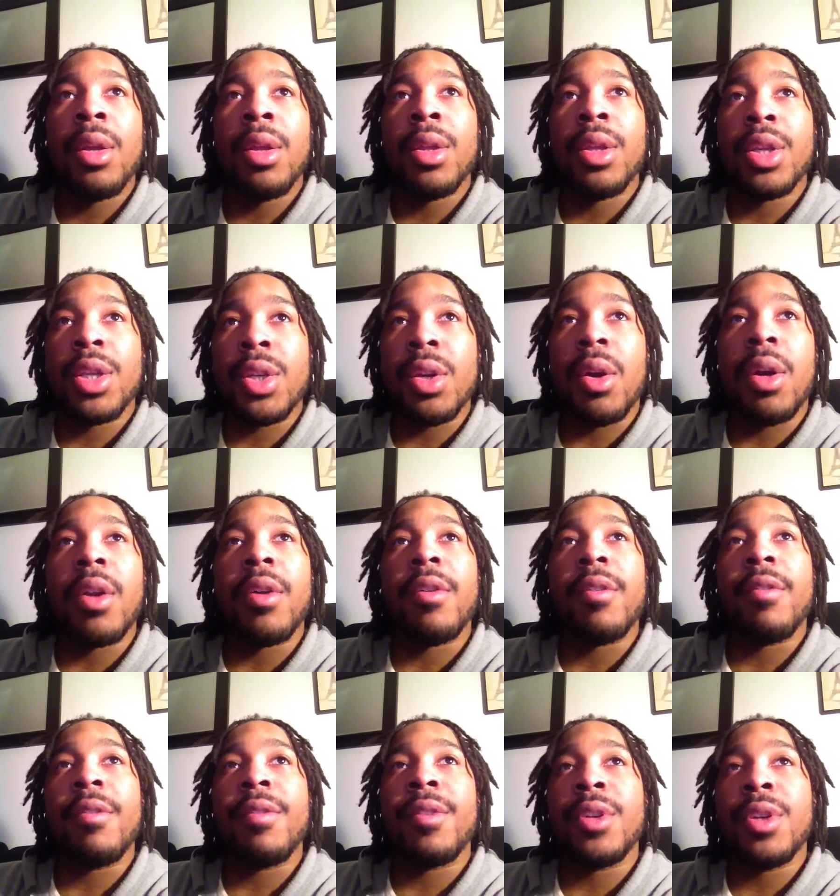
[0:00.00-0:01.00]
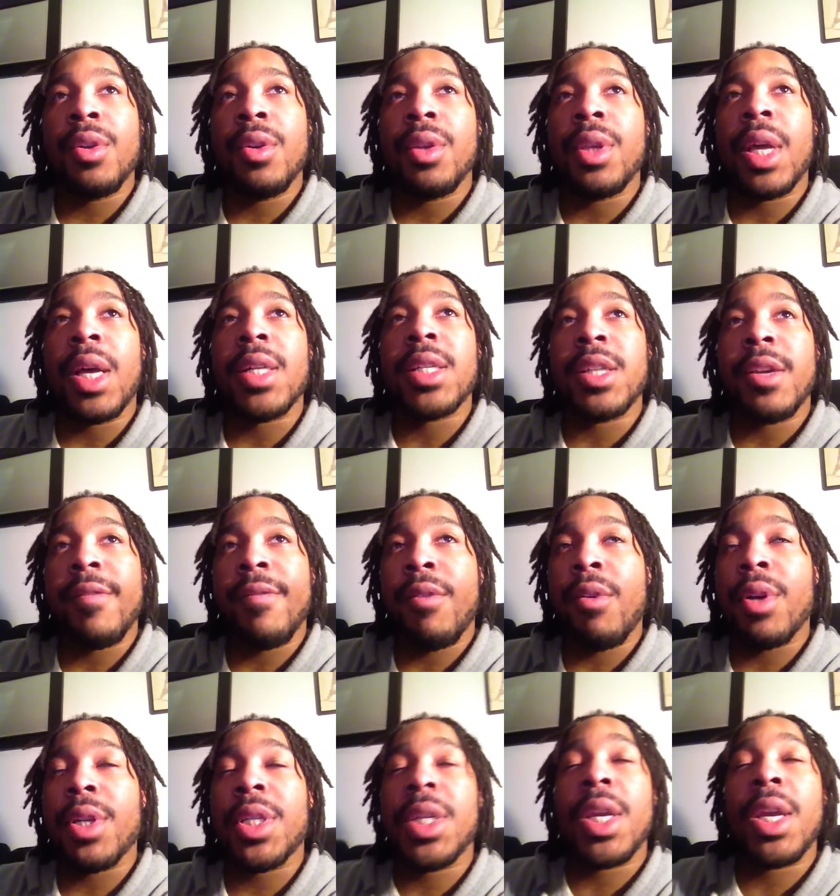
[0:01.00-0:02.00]
the start of
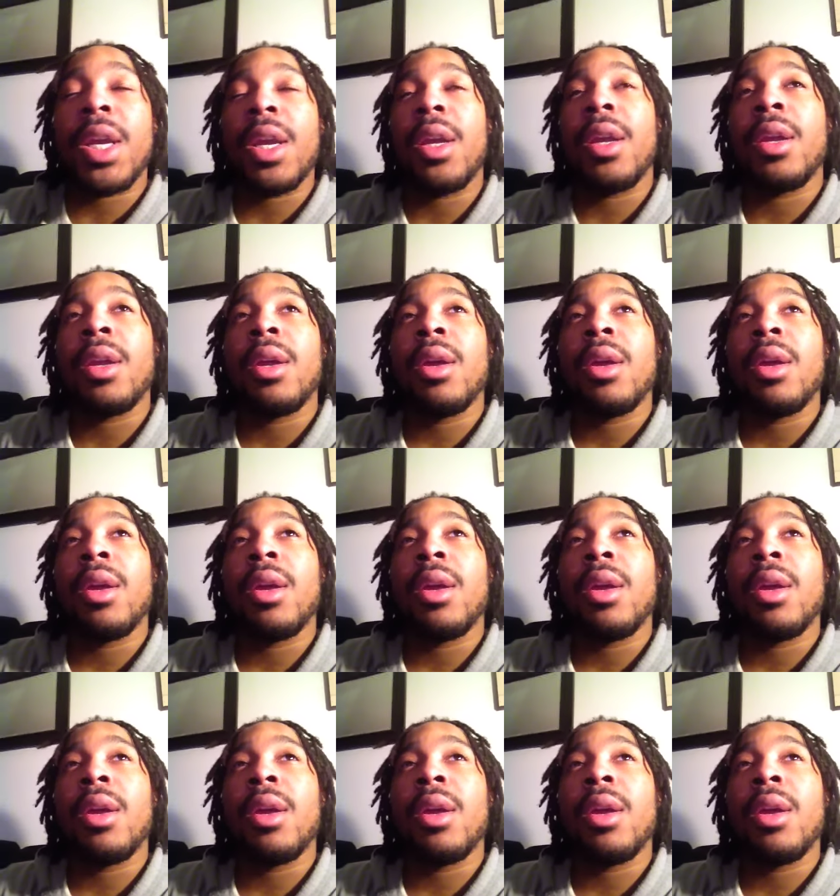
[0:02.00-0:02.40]
2014